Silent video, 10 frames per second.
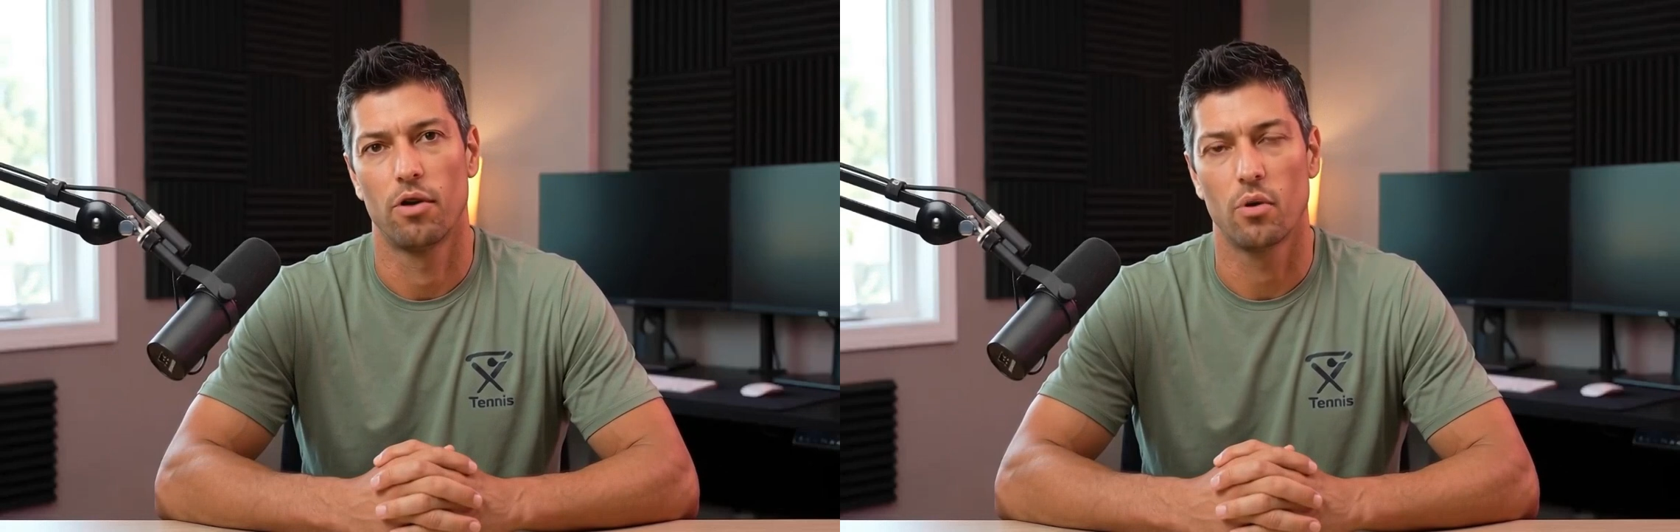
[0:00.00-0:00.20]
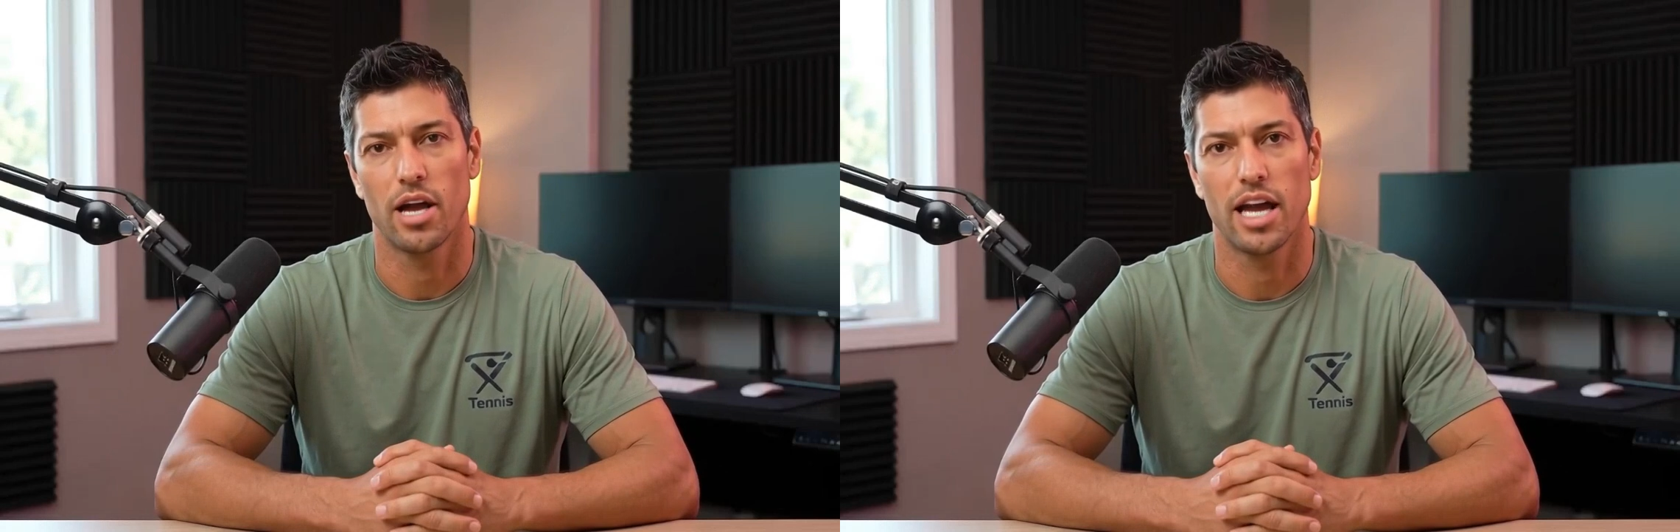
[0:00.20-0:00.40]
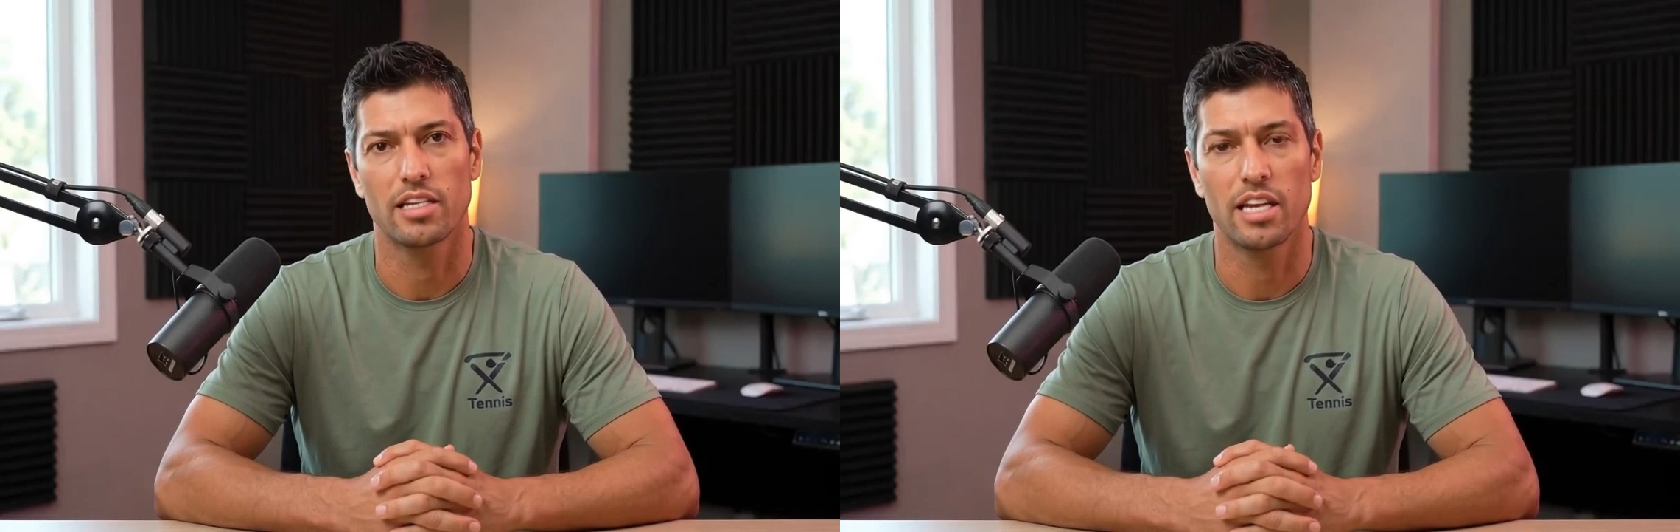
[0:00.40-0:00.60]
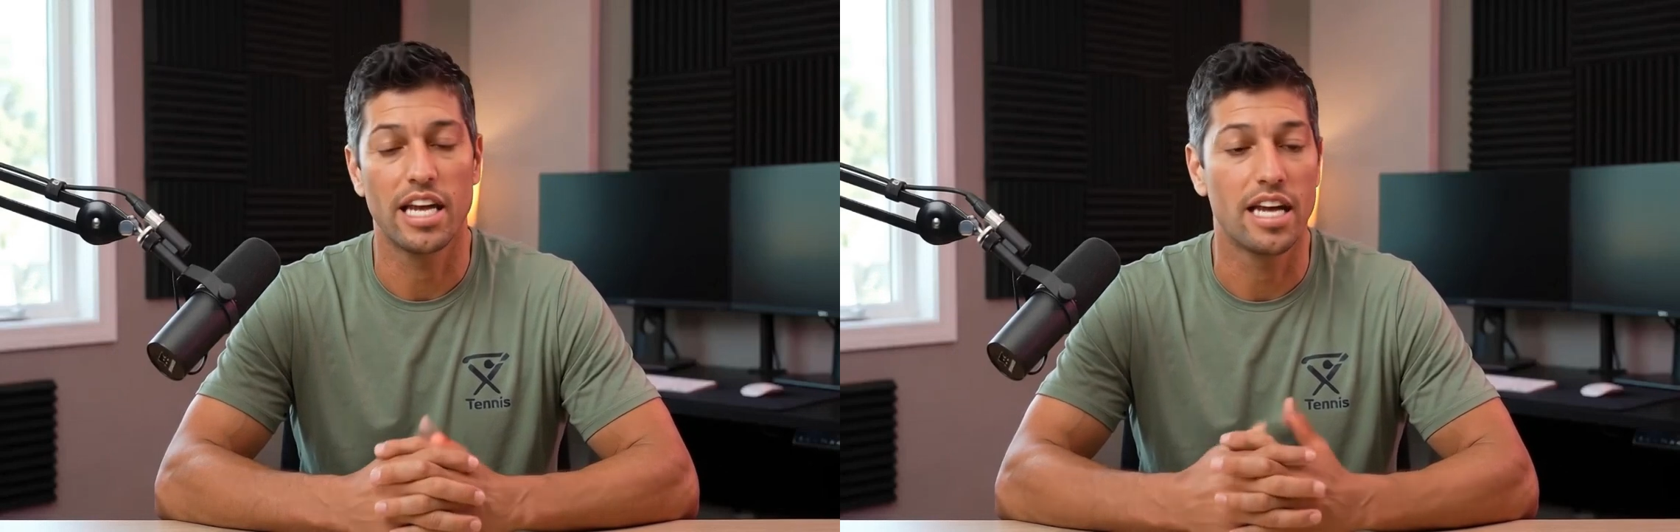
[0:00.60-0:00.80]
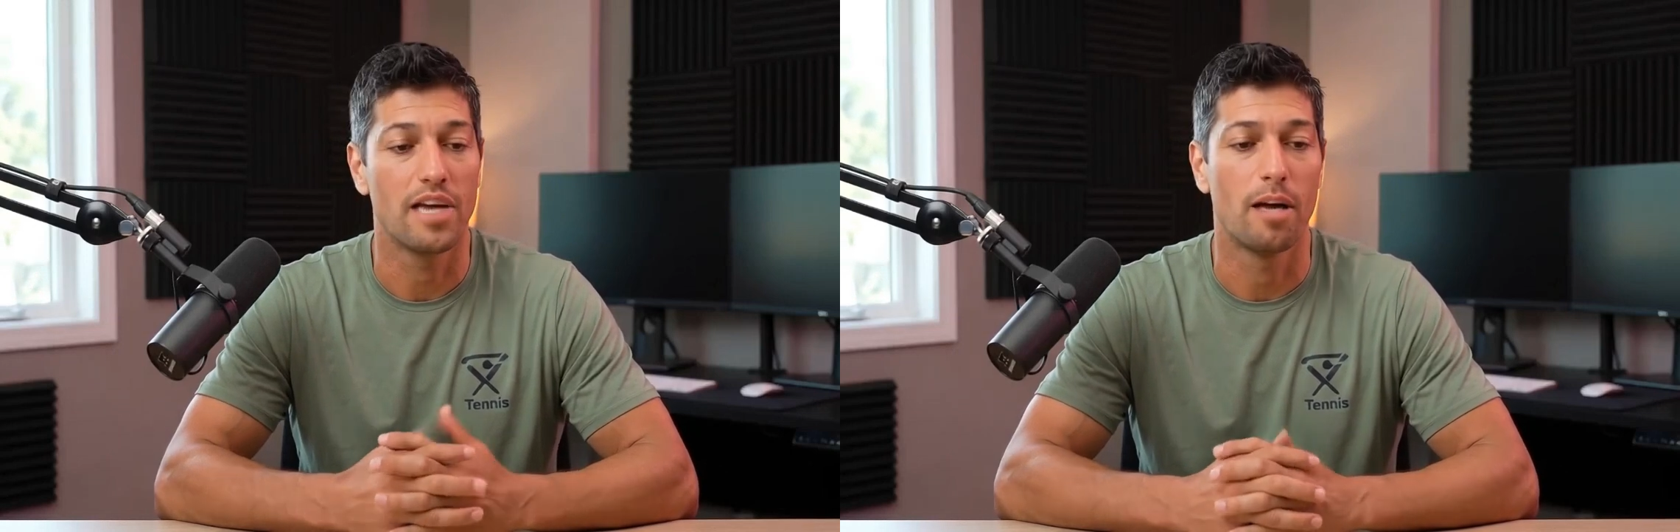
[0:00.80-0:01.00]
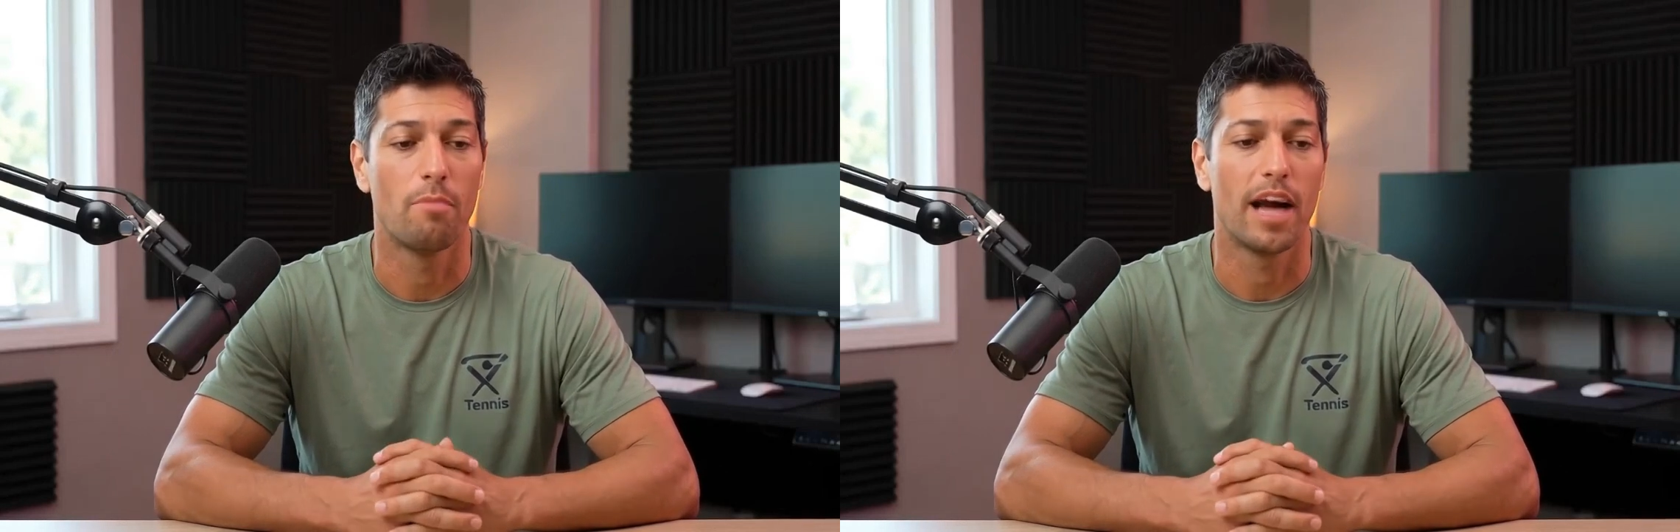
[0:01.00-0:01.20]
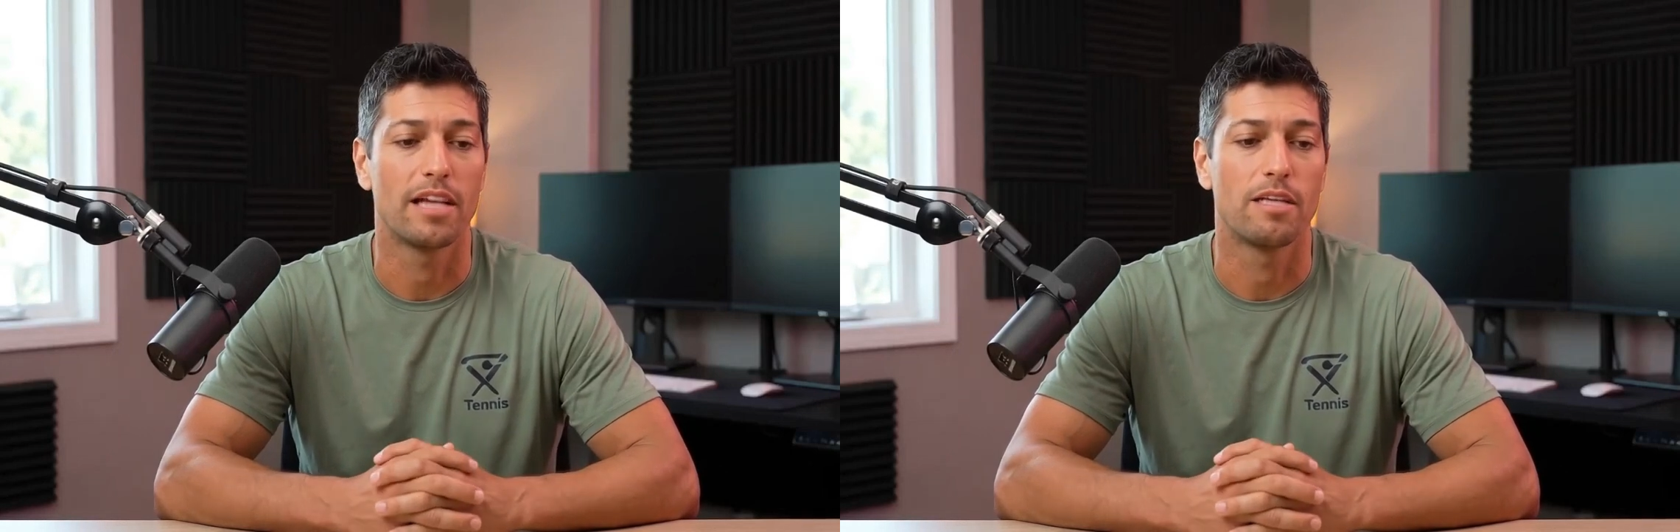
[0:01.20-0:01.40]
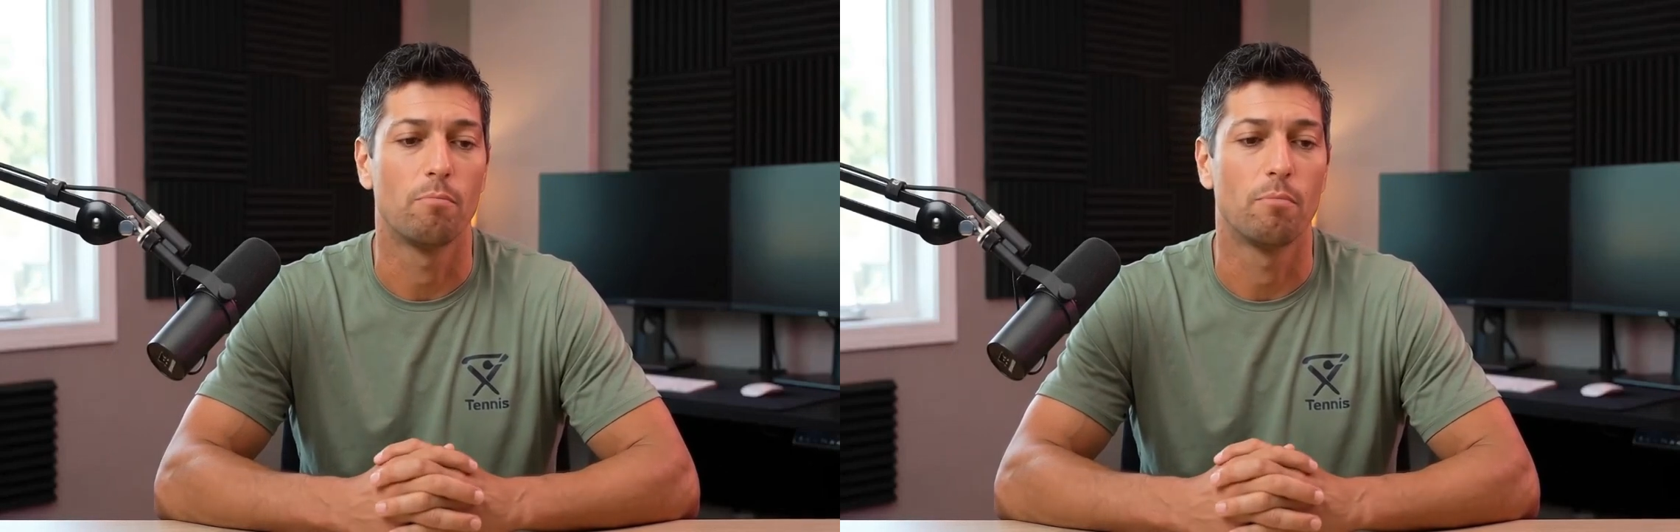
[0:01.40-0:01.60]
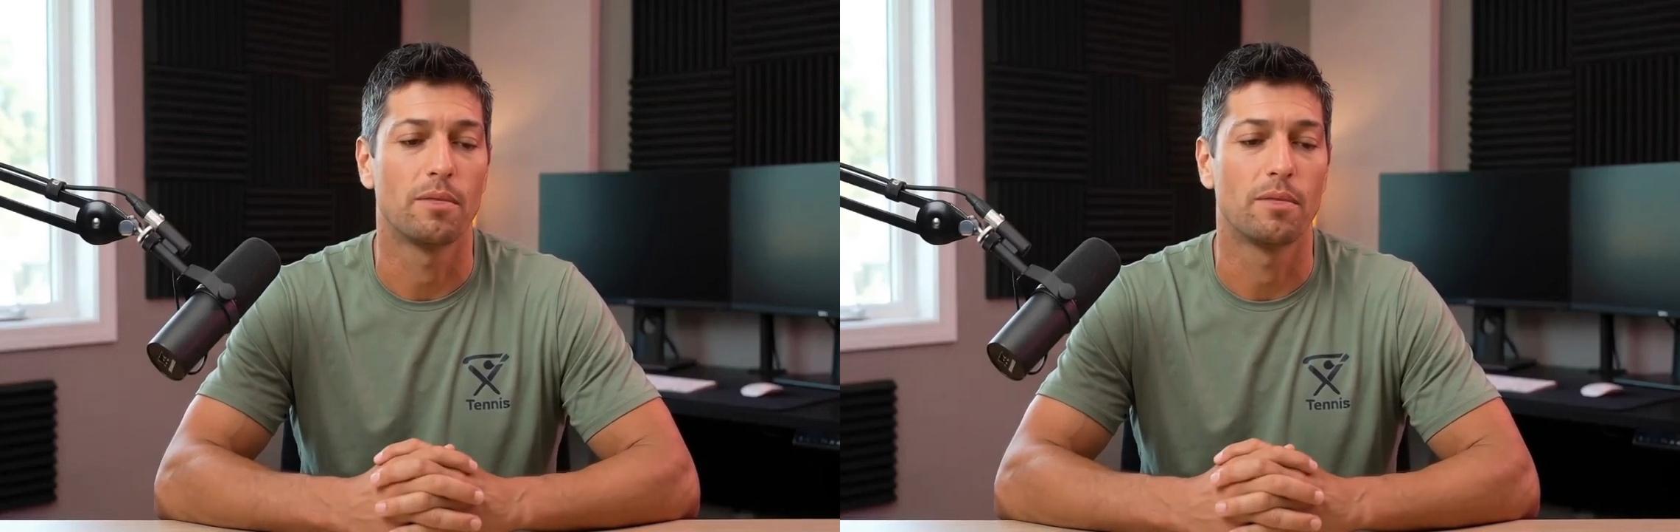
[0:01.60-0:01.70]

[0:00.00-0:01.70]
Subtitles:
Okay, so keep that in mind.